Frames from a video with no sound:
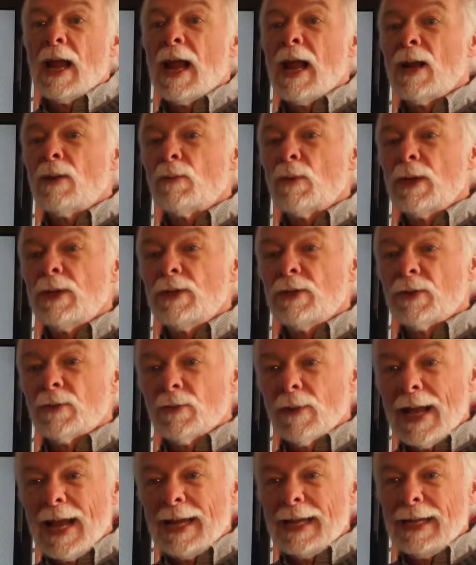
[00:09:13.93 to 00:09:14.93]
and when you're
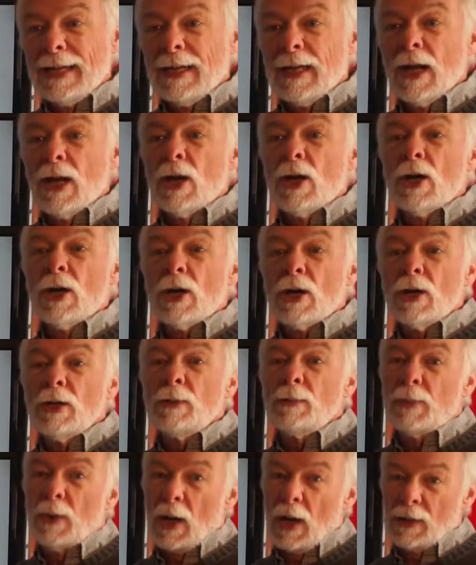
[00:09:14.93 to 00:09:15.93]
ready,
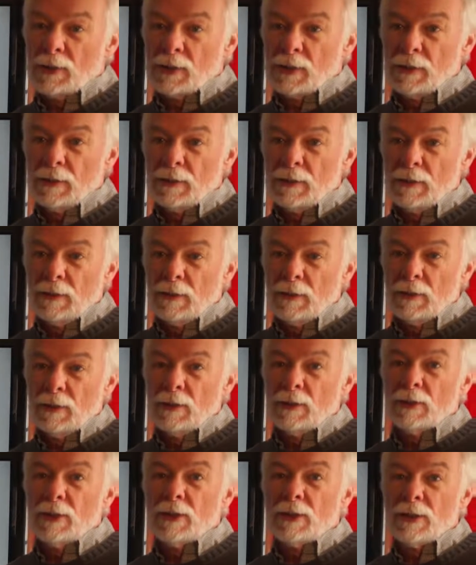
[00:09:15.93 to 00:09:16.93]
unpause it
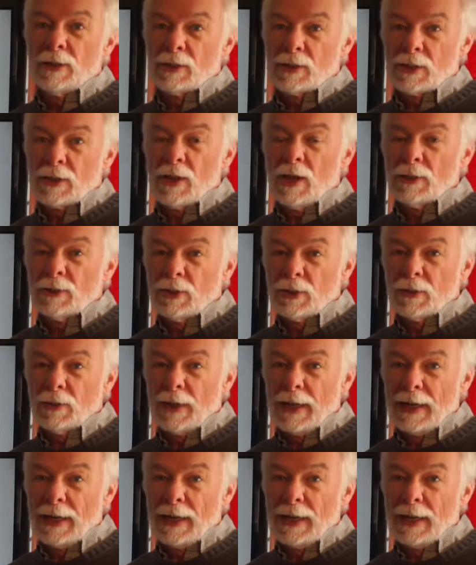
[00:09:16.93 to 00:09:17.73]
to discuss your